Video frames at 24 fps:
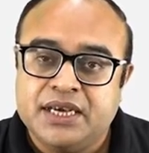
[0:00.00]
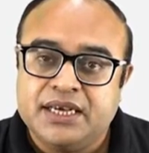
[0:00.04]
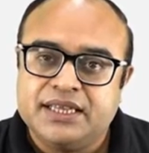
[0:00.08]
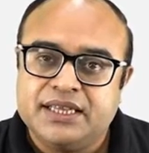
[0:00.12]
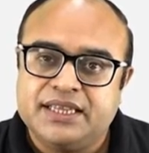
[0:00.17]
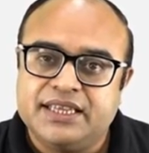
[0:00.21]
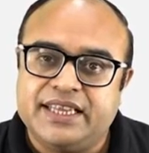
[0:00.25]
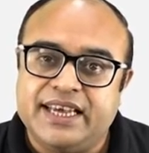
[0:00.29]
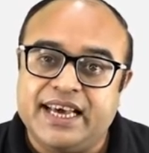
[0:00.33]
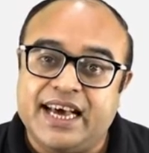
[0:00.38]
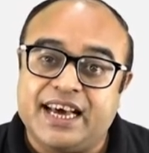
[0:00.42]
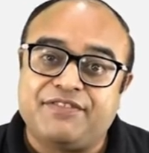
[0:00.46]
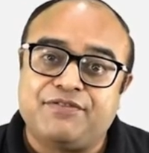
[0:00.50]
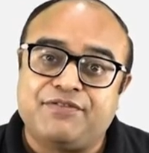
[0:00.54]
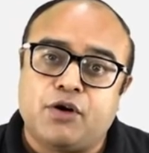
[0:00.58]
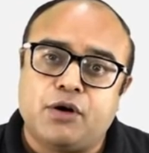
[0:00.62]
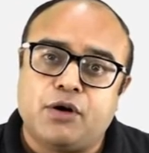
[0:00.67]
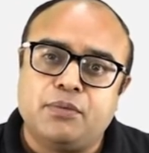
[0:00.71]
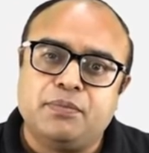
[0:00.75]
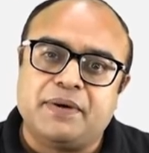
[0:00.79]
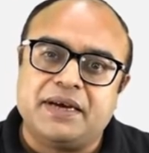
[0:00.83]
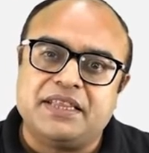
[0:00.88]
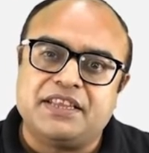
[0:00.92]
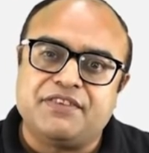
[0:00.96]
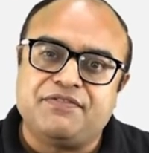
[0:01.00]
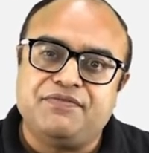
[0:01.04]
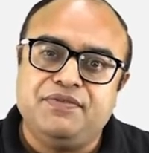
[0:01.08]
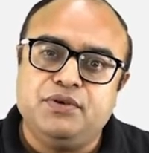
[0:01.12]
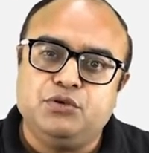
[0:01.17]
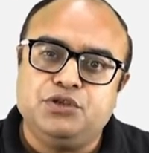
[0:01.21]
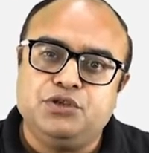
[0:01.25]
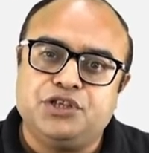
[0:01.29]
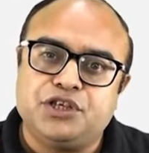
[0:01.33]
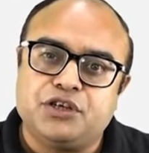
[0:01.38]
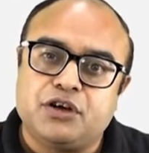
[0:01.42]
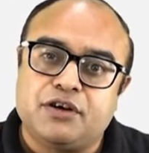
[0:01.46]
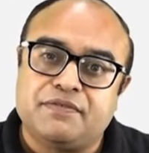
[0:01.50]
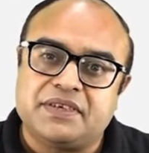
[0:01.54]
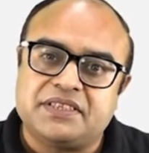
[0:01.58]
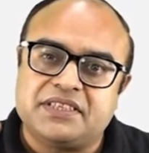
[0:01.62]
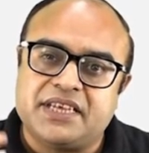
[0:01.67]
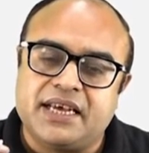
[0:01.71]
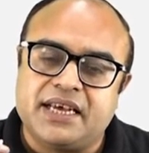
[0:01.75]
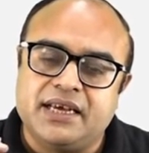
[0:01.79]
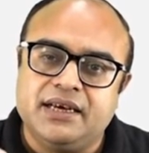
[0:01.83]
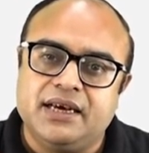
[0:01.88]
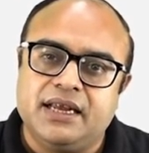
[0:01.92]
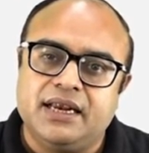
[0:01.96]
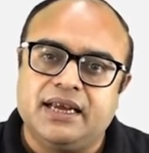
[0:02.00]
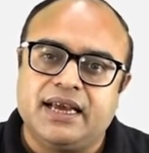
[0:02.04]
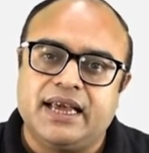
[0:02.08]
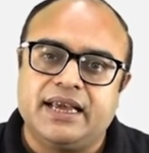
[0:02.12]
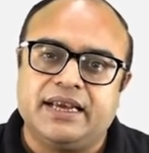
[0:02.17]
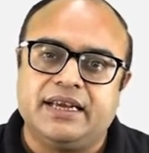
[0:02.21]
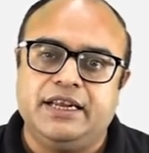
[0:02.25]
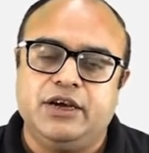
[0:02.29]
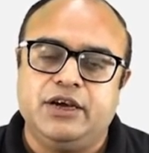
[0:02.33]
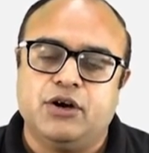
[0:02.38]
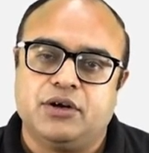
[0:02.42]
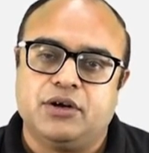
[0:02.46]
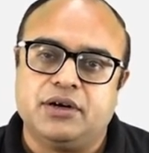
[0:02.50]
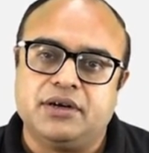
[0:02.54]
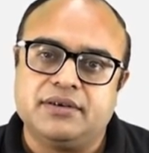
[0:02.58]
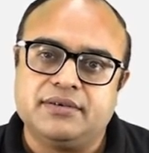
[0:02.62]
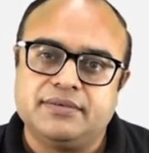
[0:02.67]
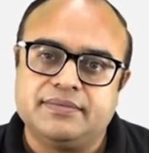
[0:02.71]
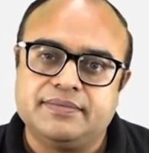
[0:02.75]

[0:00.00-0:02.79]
They are formed by the fusion of a single ganglion,